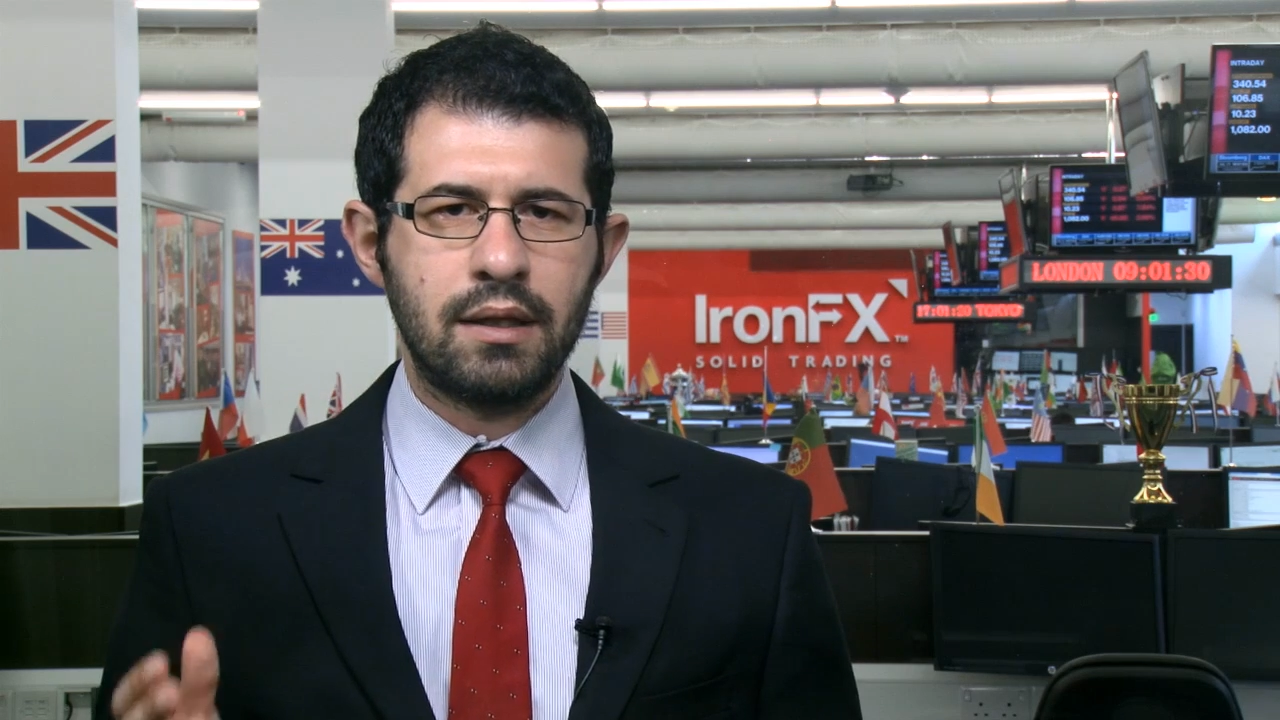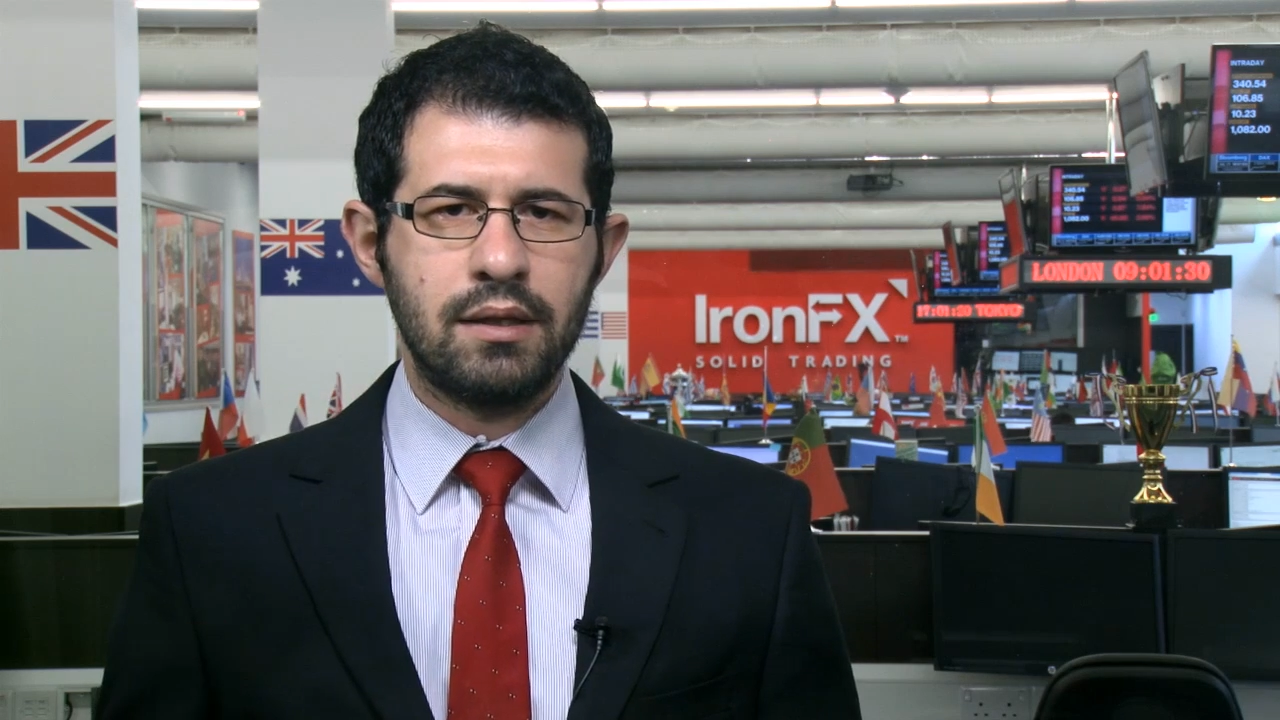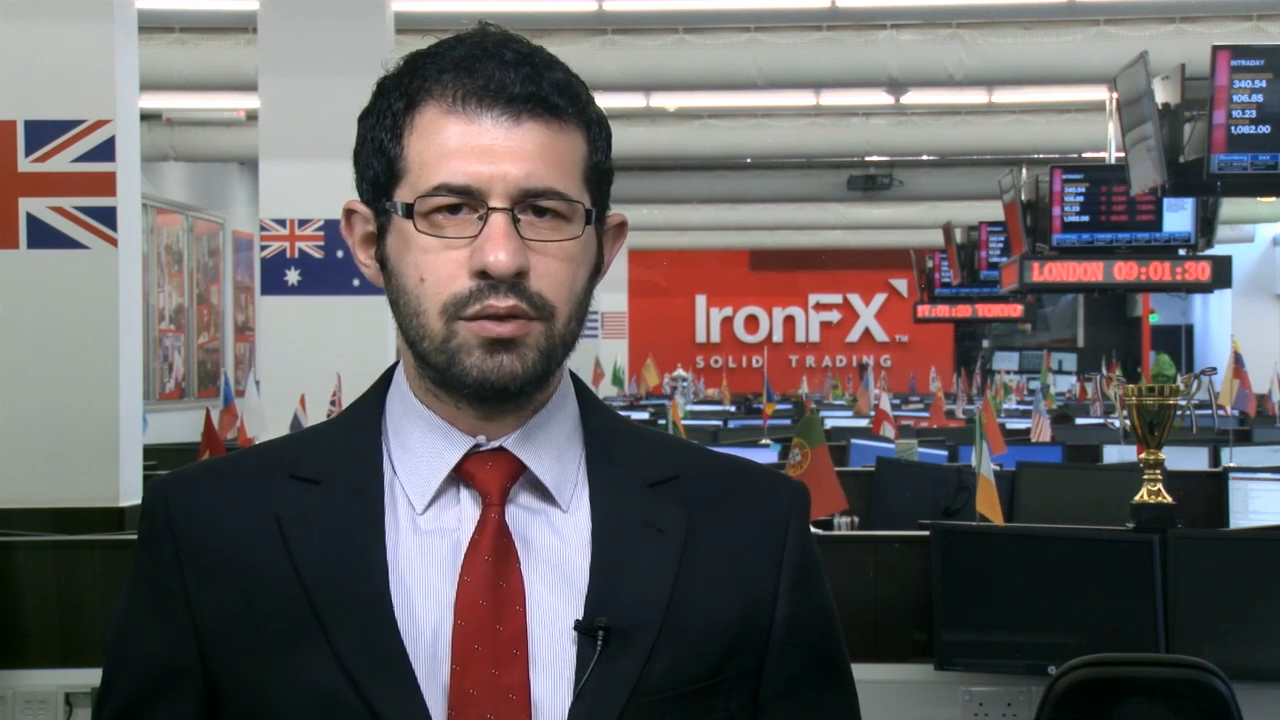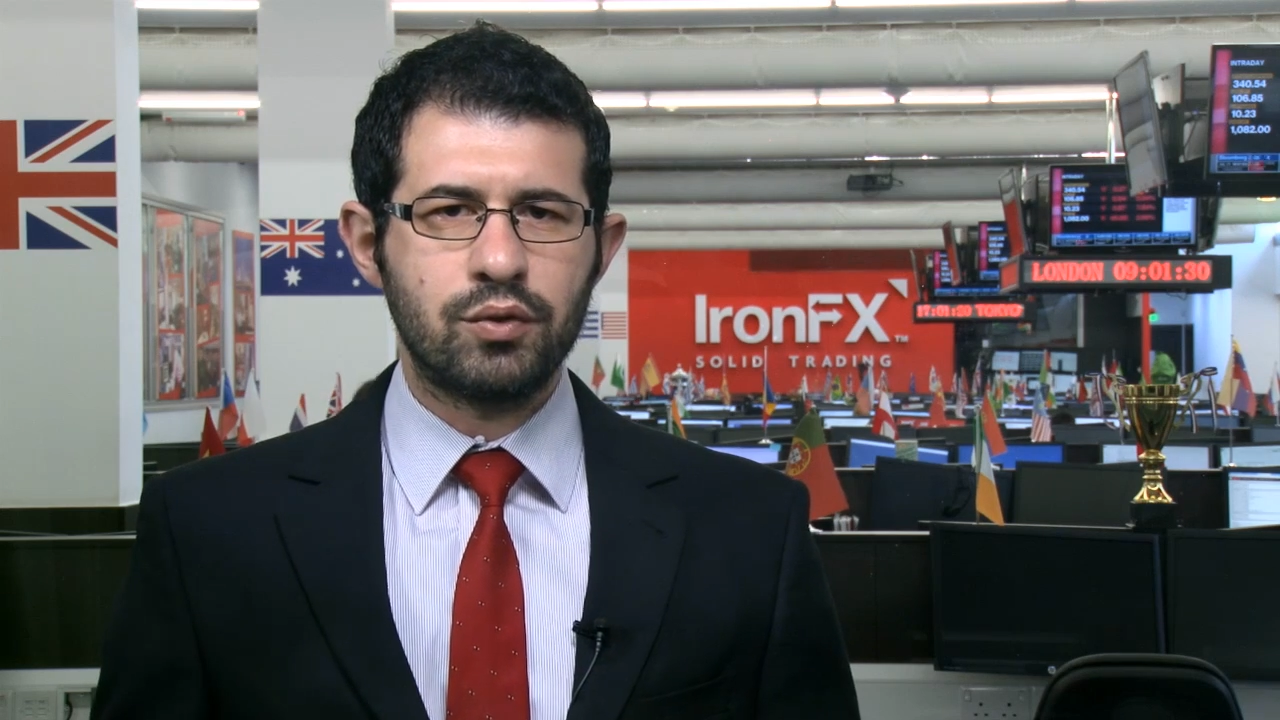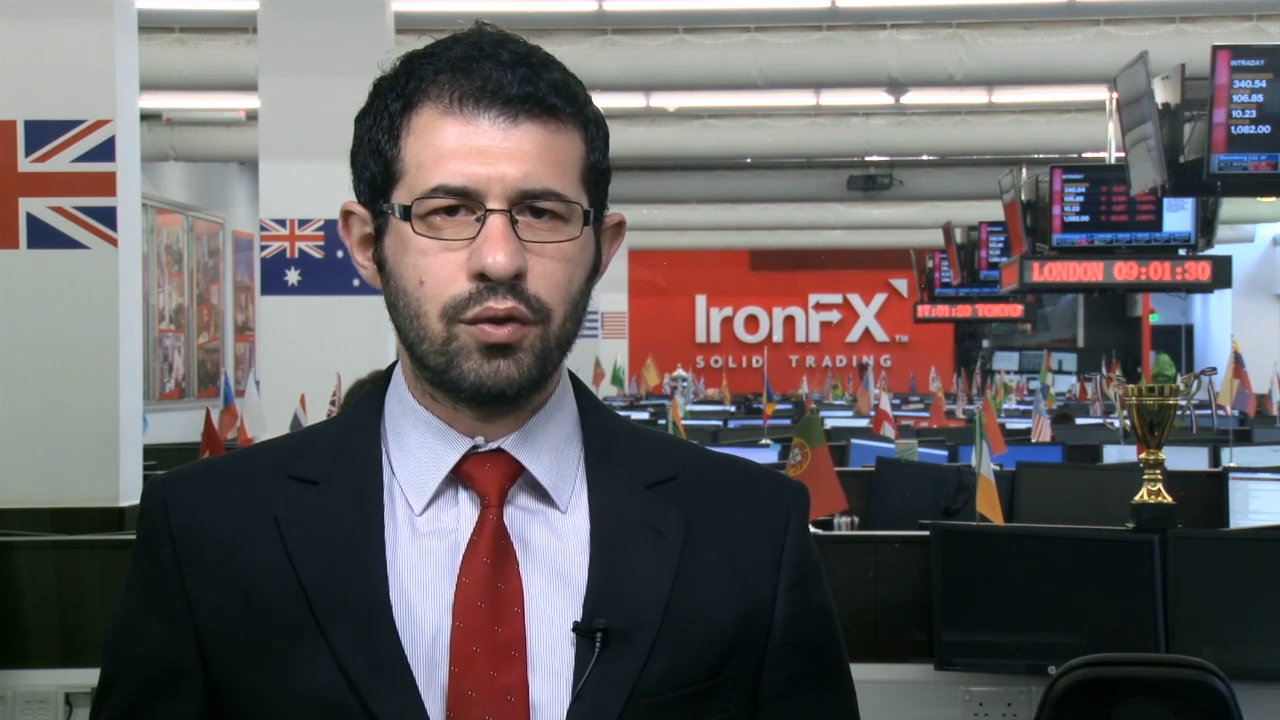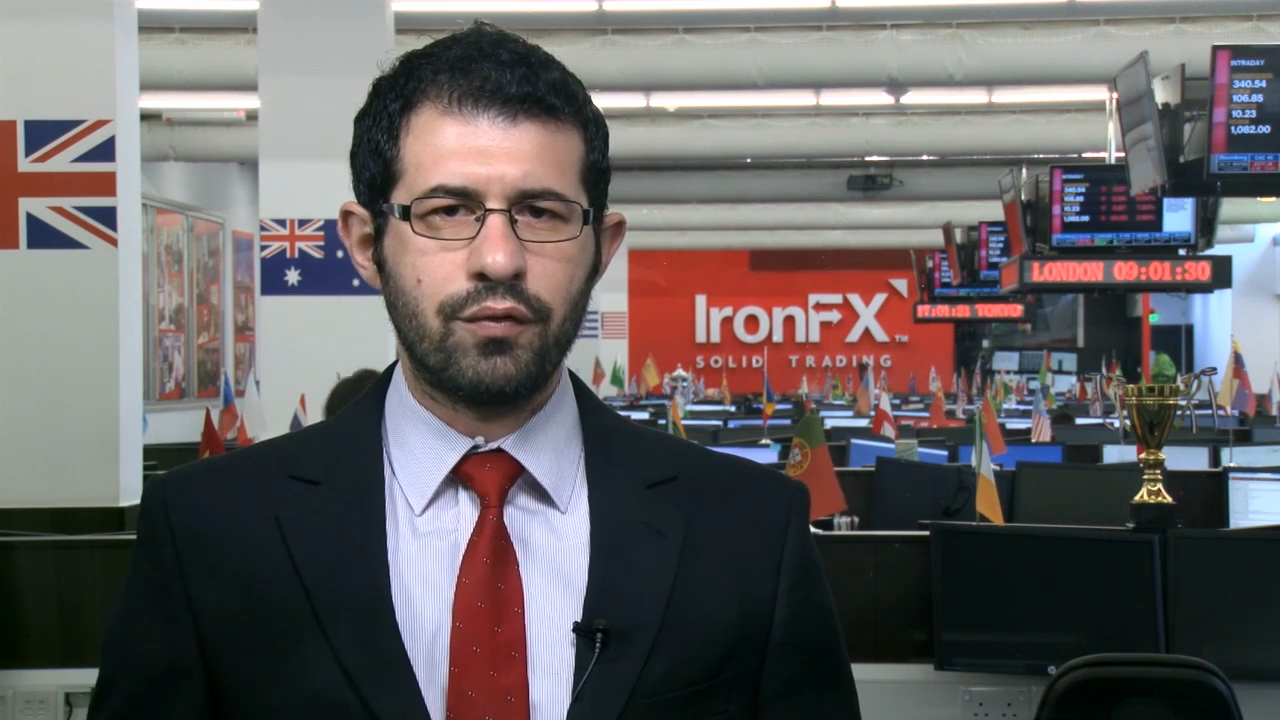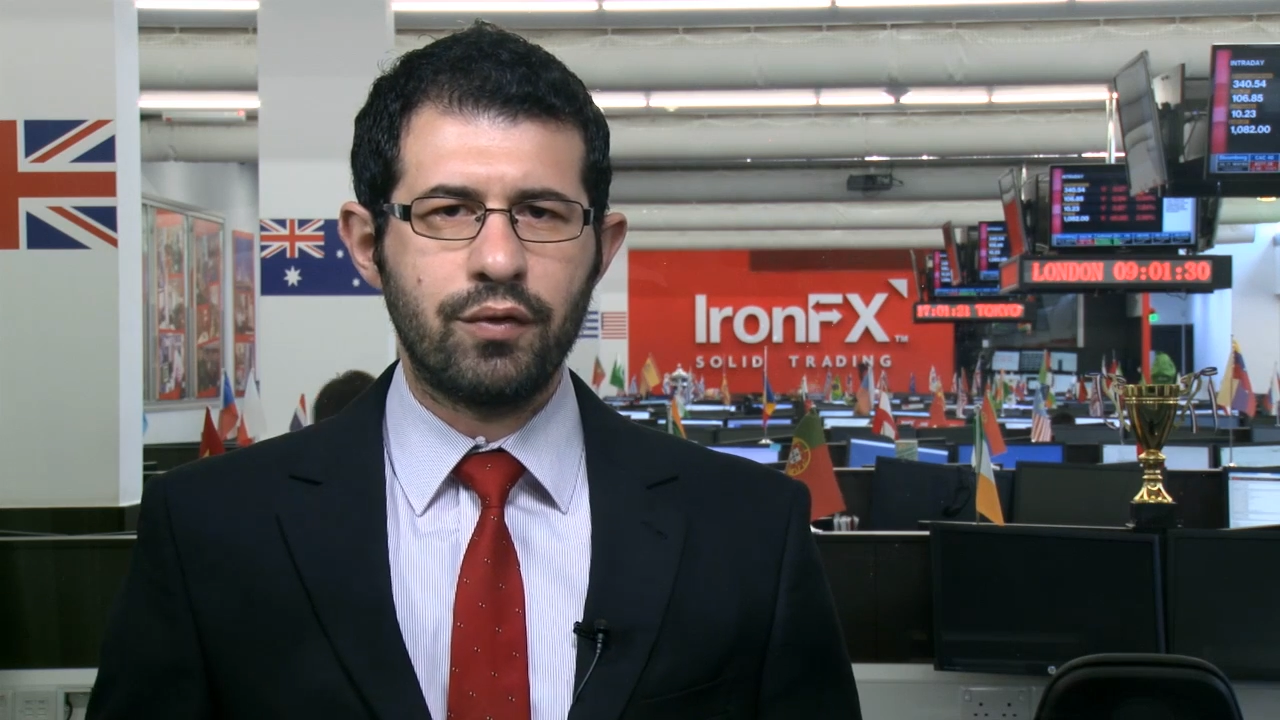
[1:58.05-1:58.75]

hints of